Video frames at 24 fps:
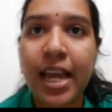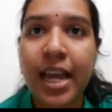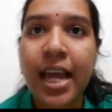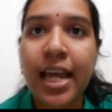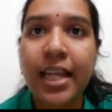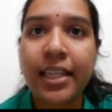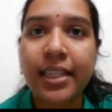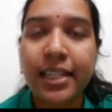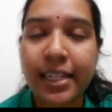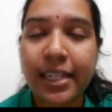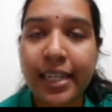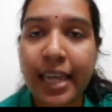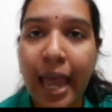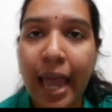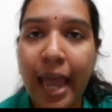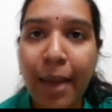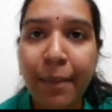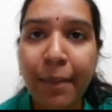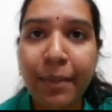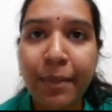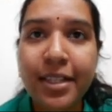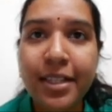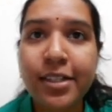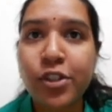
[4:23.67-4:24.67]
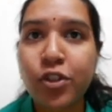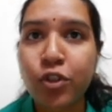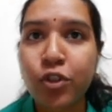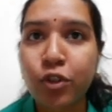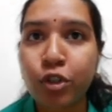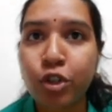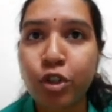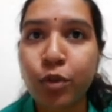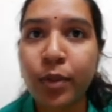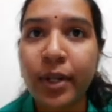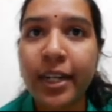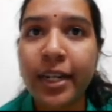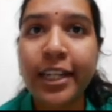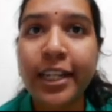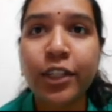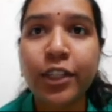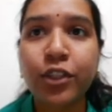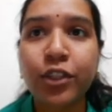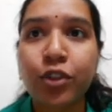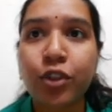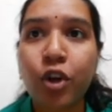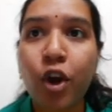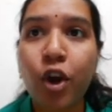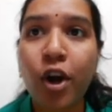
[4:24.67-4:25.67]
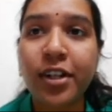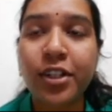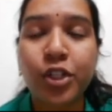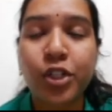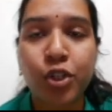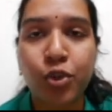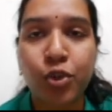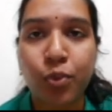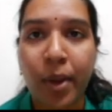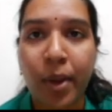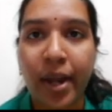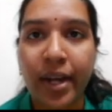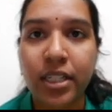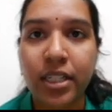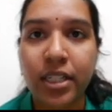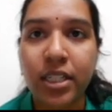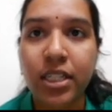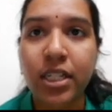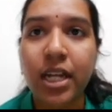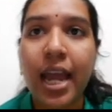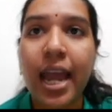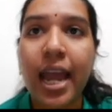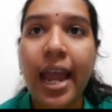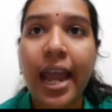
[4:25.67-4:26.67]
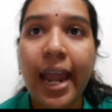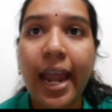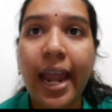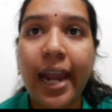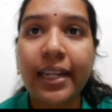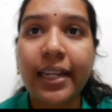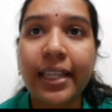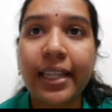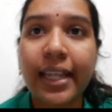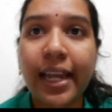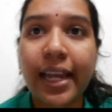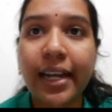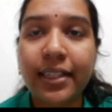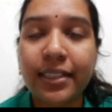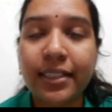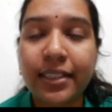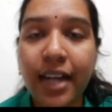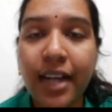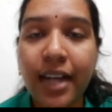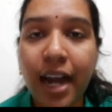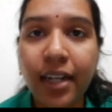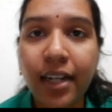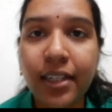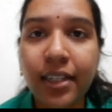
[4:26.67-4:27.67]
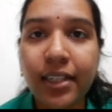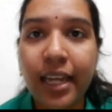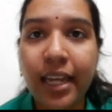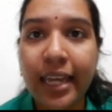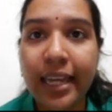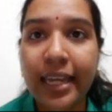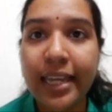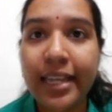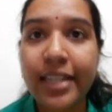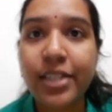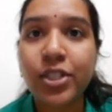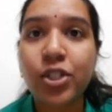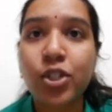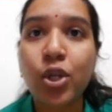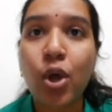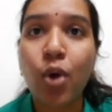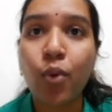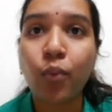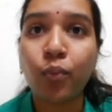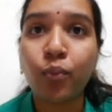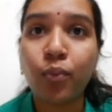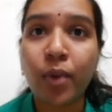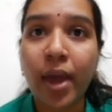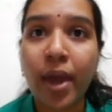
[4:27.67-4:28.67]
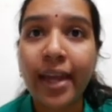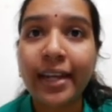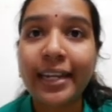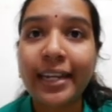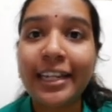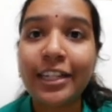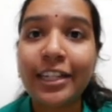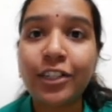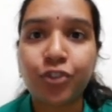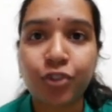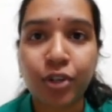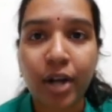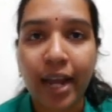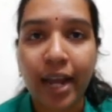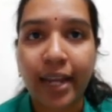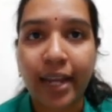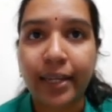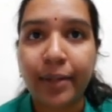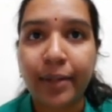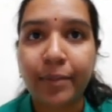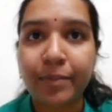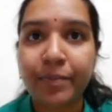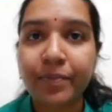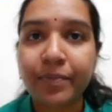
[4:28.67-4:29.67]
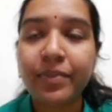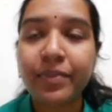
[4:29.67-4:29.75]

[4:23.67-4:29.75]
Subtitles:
The camels usually do not sweat and their dung is very dry.